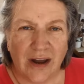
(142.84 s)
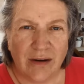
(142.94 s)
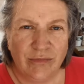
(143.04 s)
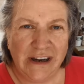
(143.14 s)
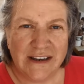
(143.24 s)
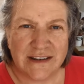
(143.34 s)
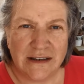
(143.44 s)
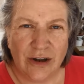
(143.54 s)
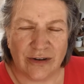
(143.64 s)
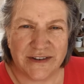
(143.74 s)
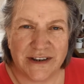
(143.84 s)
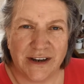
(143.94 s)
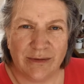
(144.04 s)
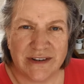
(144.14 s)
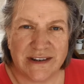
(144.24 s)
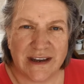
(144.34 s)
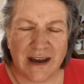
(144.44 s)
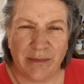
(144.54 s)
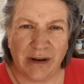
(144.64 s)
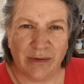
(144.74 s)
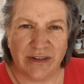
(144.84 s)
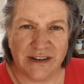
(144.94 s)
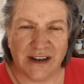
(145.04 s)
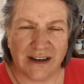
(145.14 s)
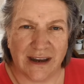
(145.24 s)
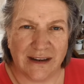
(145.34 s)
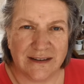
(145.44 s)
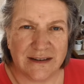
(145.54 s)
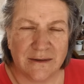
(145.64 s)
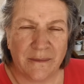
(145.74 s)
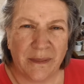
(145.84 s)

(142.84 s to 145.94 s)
I'm really at a loss to know what's happening with the duck eggs.